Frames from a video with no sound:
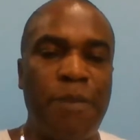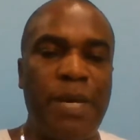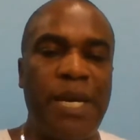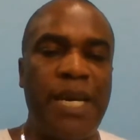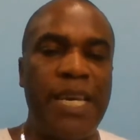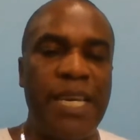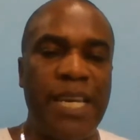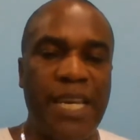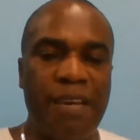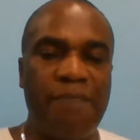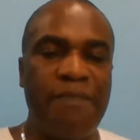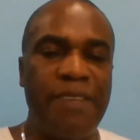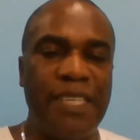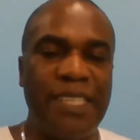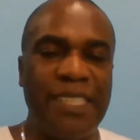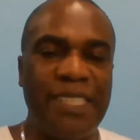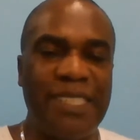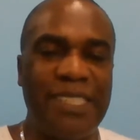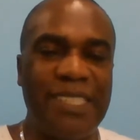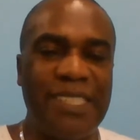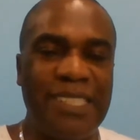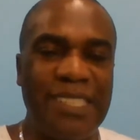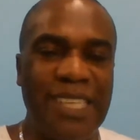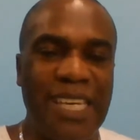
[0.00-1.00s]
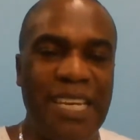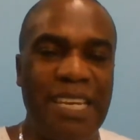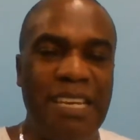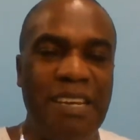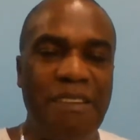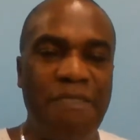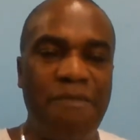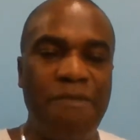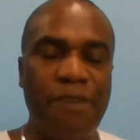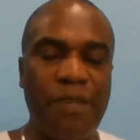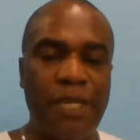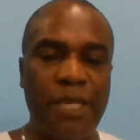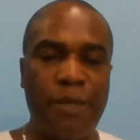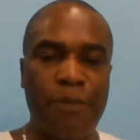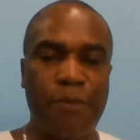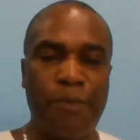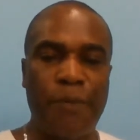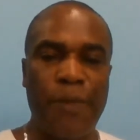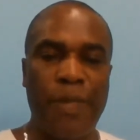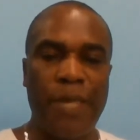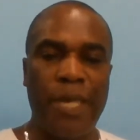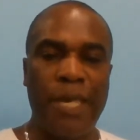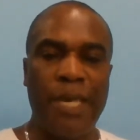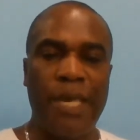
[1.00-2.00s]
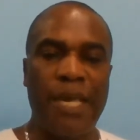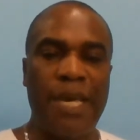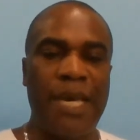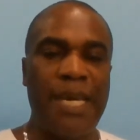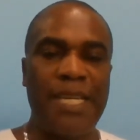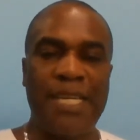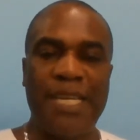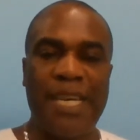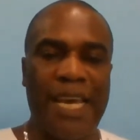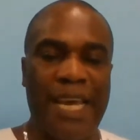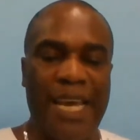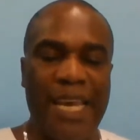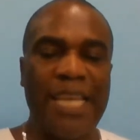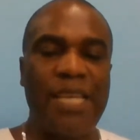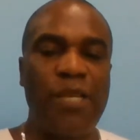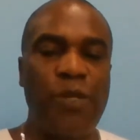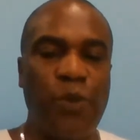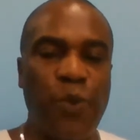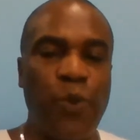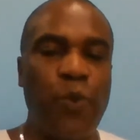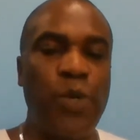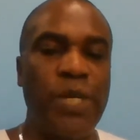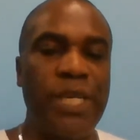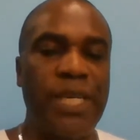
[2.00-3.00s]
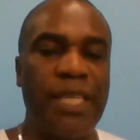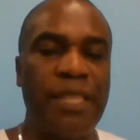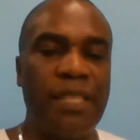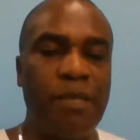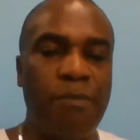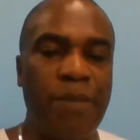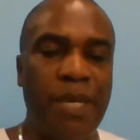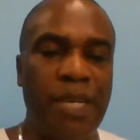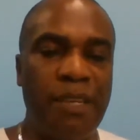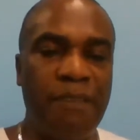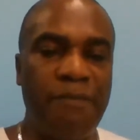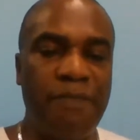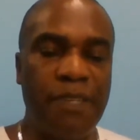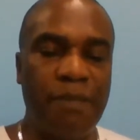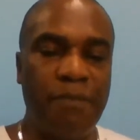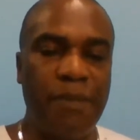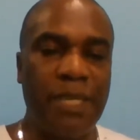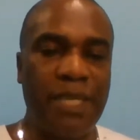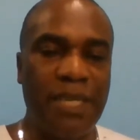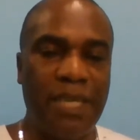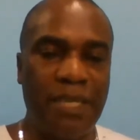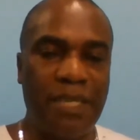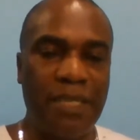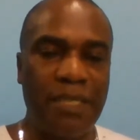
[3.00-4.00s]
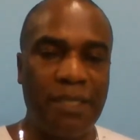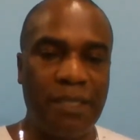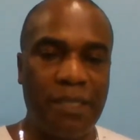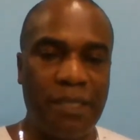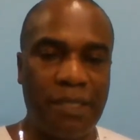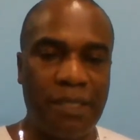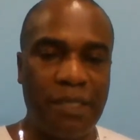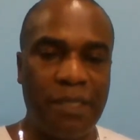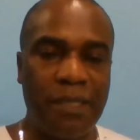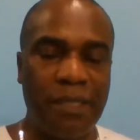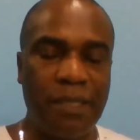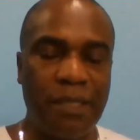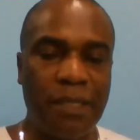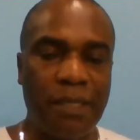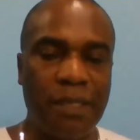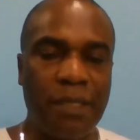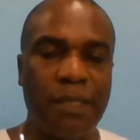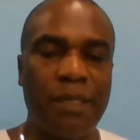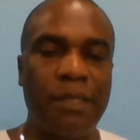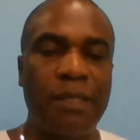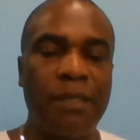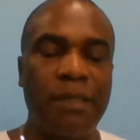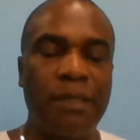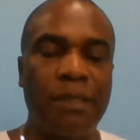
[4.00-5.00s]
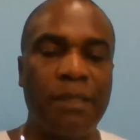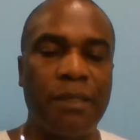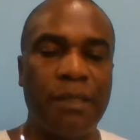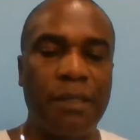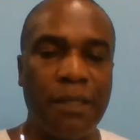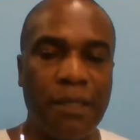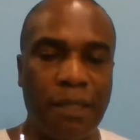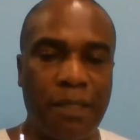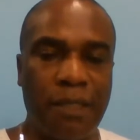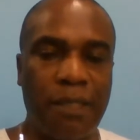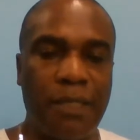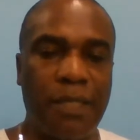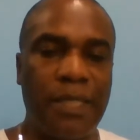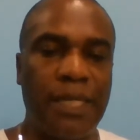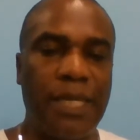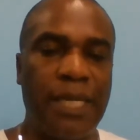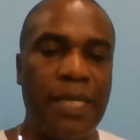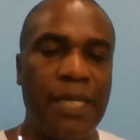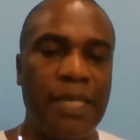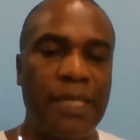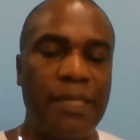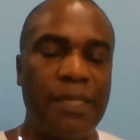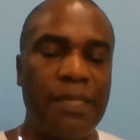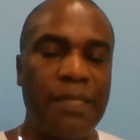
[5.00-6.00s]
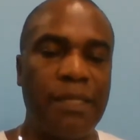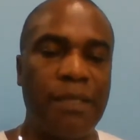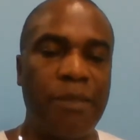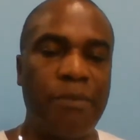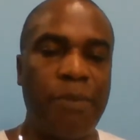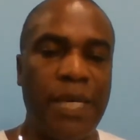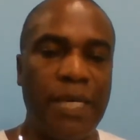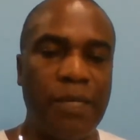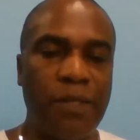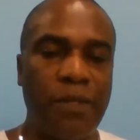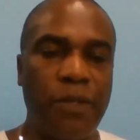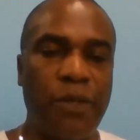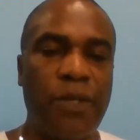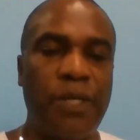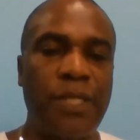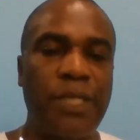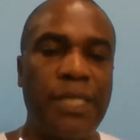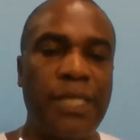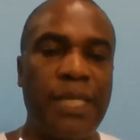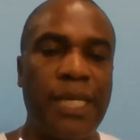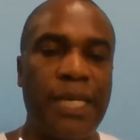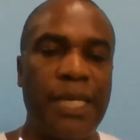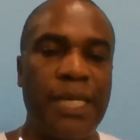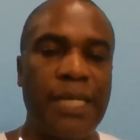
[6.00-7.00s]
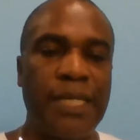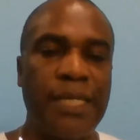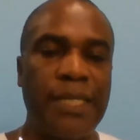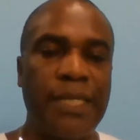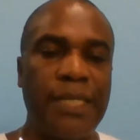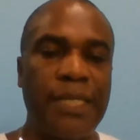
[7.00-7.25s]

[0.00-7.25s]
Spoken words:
my having sent for him. I don't get the benefit because my girl dies, my daughter dies.